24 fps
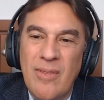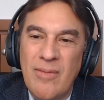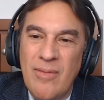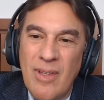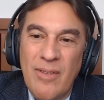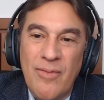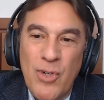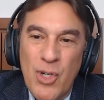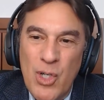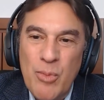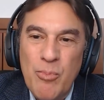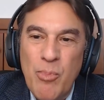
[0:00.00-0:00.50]

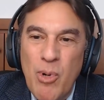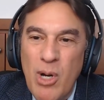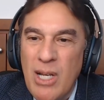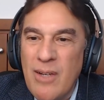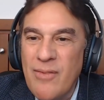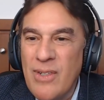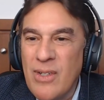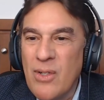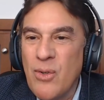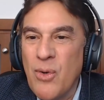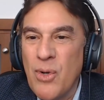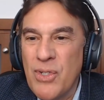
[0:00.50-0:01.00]
the first part
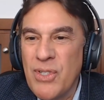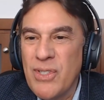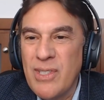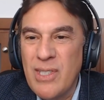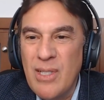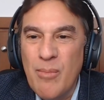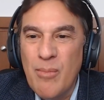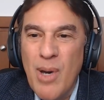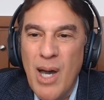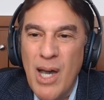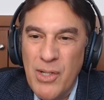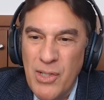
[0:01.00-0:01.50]
of it, of course, is
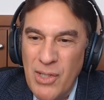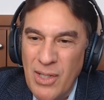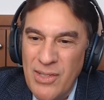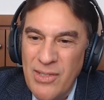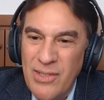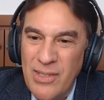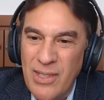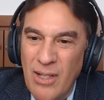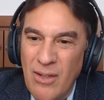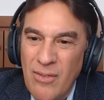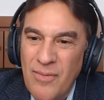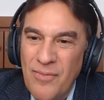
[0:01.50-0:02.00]
the module
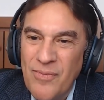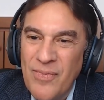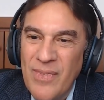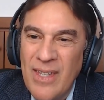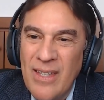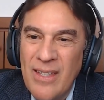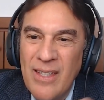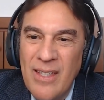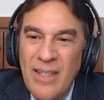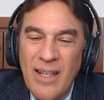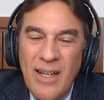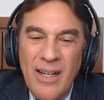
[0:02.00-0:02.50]
itself.
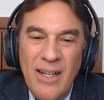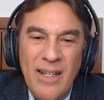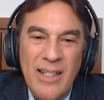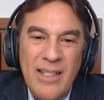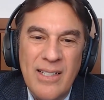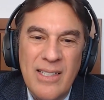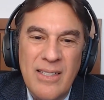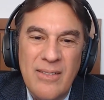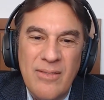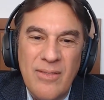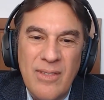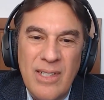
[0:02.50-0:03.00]

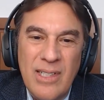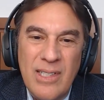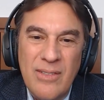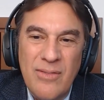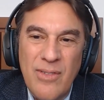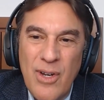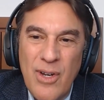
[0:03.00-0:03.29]
It's